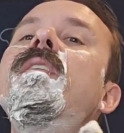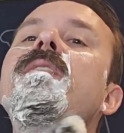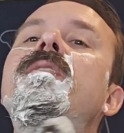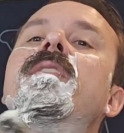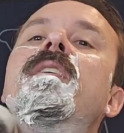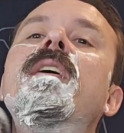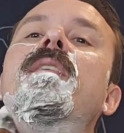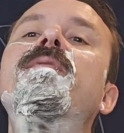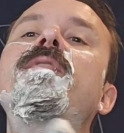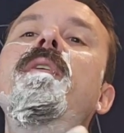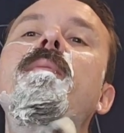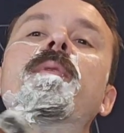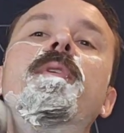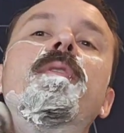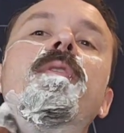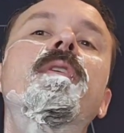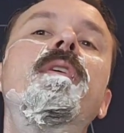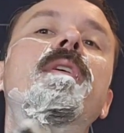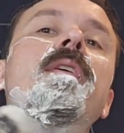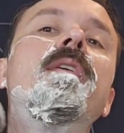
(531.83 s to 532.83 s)

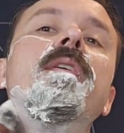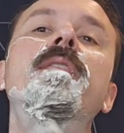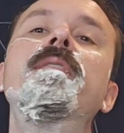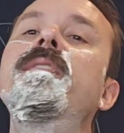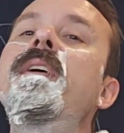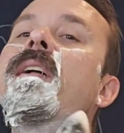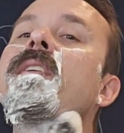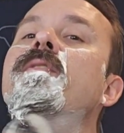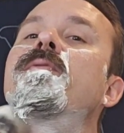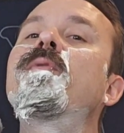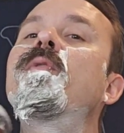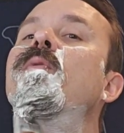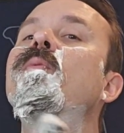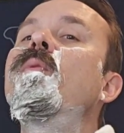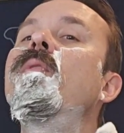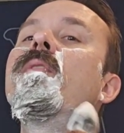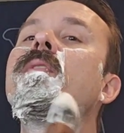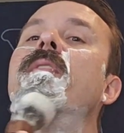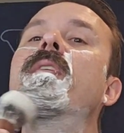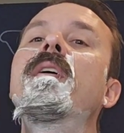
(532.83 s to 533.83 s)
DFW, Dallas-Fort
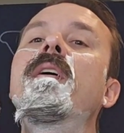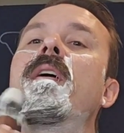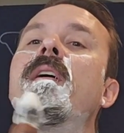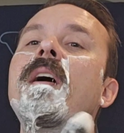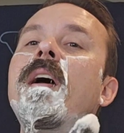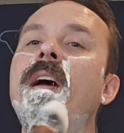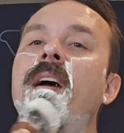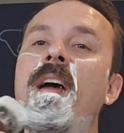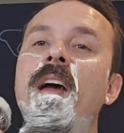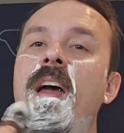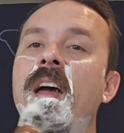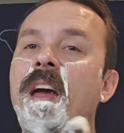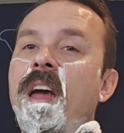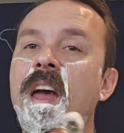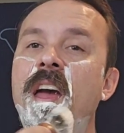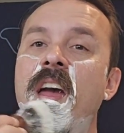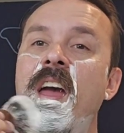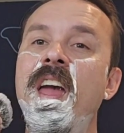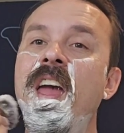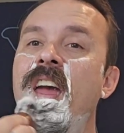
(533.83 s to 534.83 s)
Worth,
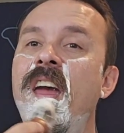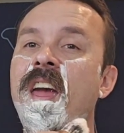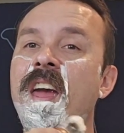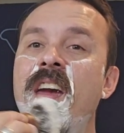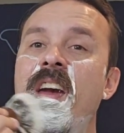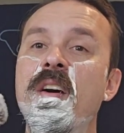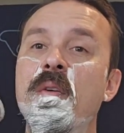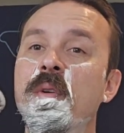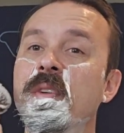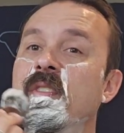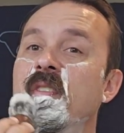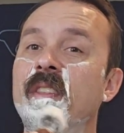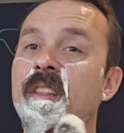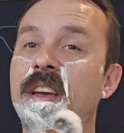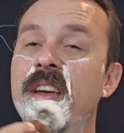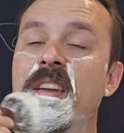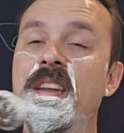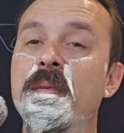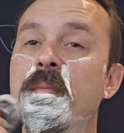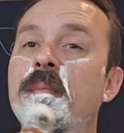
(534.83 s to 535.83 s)
which
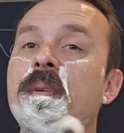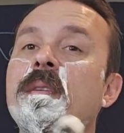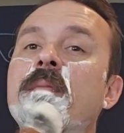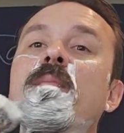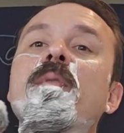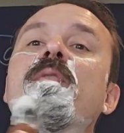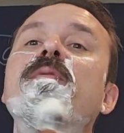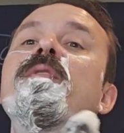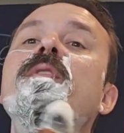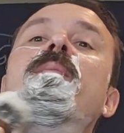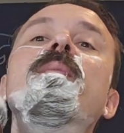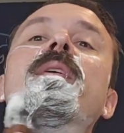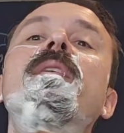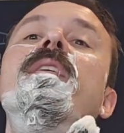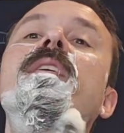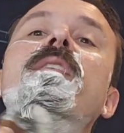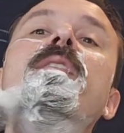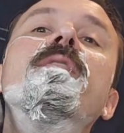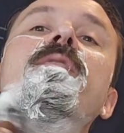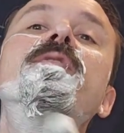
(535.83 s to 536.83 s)
Lynn Murphy and
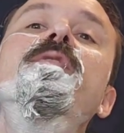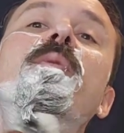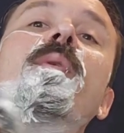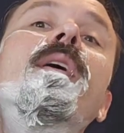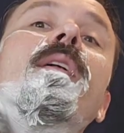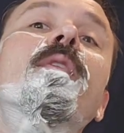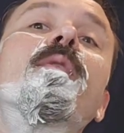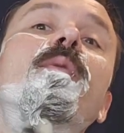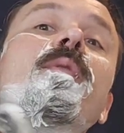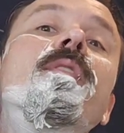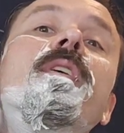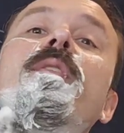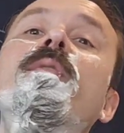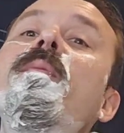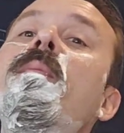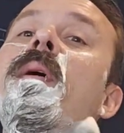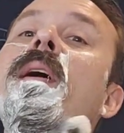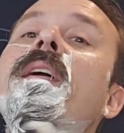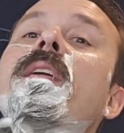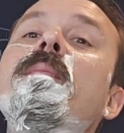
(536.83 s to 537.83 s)
McNeil so eloquently
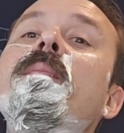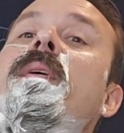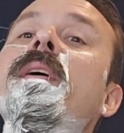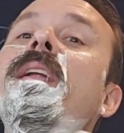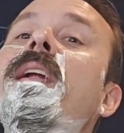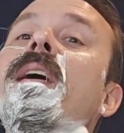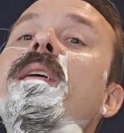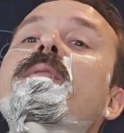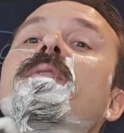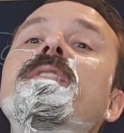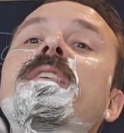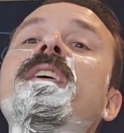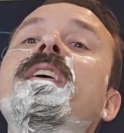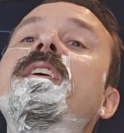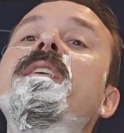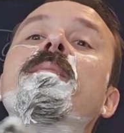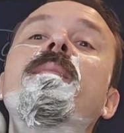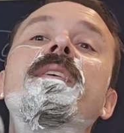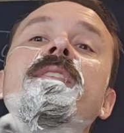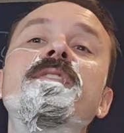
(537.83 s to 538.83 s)
reminded me, and I was
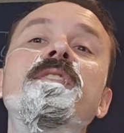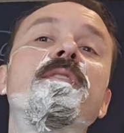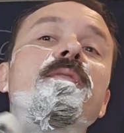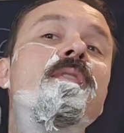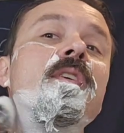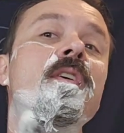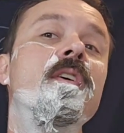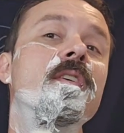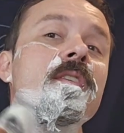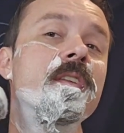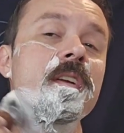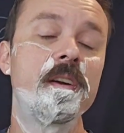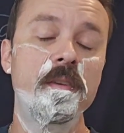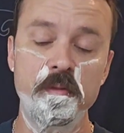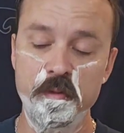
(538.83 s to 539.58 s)
kicking myself hard that I